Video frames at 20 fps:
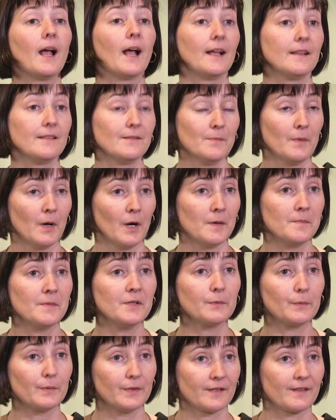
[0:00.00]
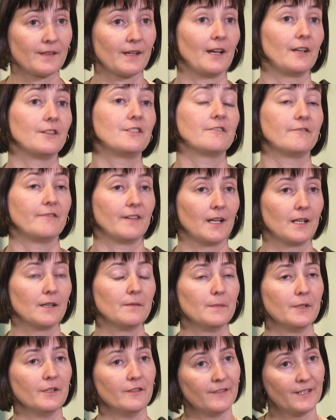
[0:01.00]
At the moment, with our
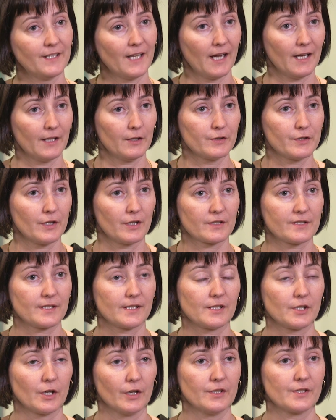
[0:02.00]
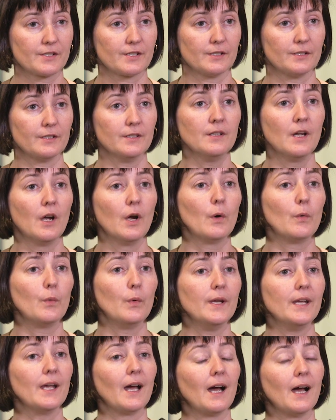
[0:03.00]
development of inhaled oxytocin,
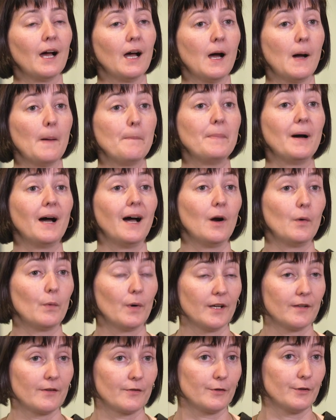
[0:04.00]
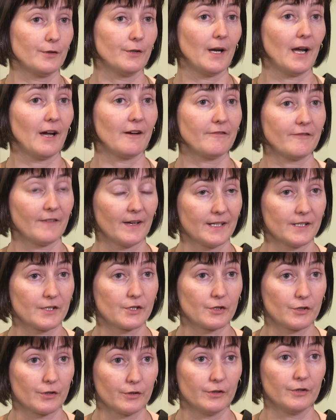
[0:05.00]
we are partway through our
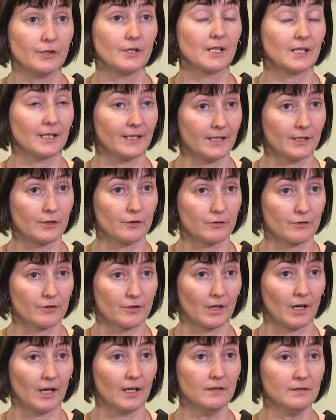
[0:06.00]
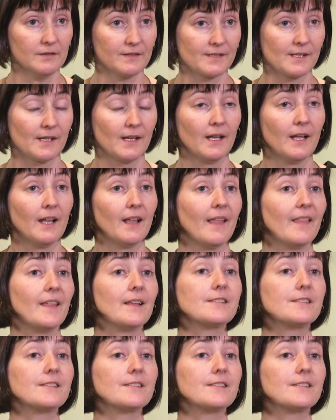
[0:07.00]
phase 2 clinical trials, and